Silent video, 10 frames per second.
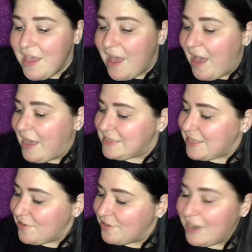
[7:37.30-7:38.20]

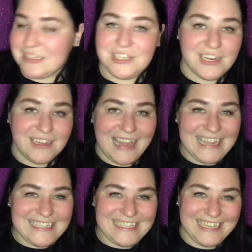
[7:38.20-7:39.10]
Southern Cross Cheer
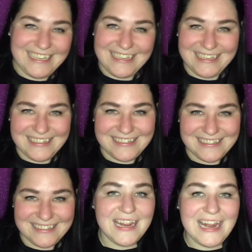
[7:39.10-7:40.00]
Legacy.
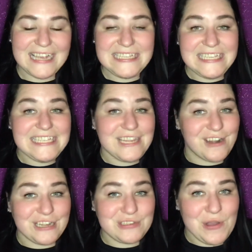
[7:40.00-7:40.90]
Next is
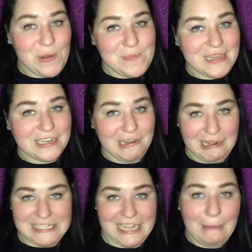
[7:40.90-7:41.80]
International Open
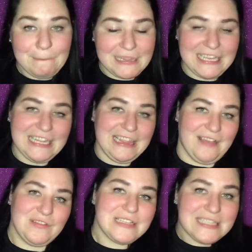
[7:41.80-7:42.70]
Non-Tumbling
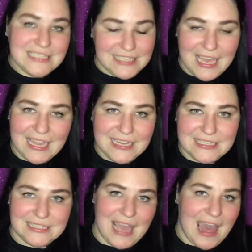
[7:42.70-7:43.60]
Level
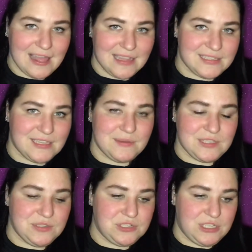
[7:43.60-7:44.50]
6. And let's see what
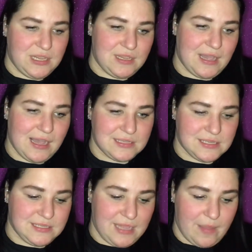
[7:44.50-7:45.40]
Sushi has to
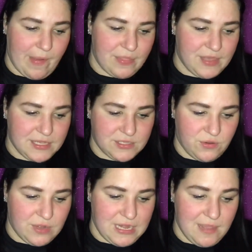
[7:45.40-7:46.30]
say about this.
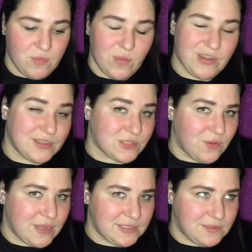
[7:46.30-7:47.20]
According to him, the winner is
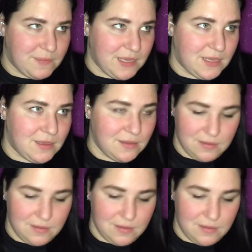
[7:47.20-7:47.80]
going to be